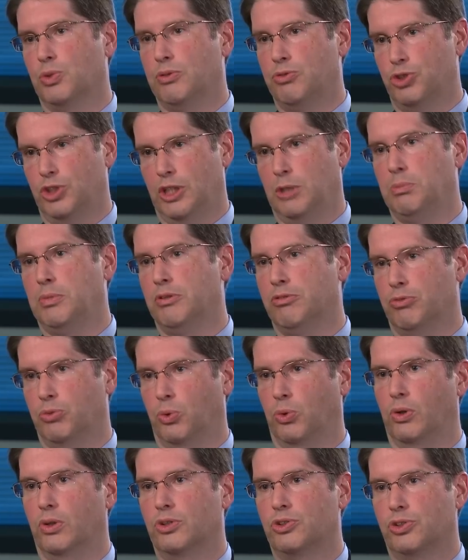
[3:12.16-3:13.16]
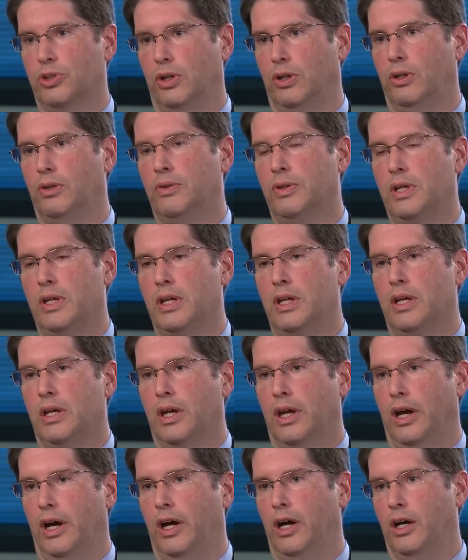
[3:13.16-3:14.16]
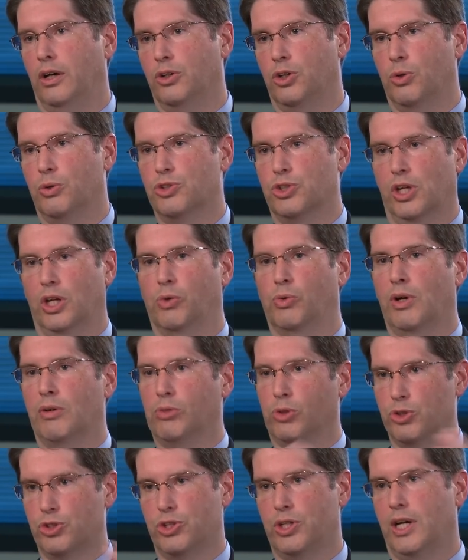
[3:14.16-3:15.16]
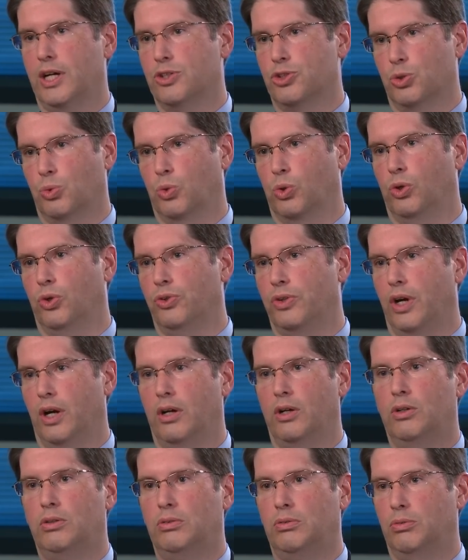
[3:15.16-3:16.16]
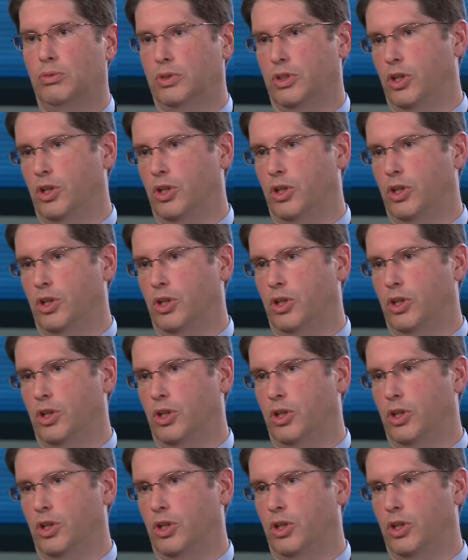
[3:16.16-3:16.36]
we've seen before. So, uh, you know, is it going to revolutionize the world? No.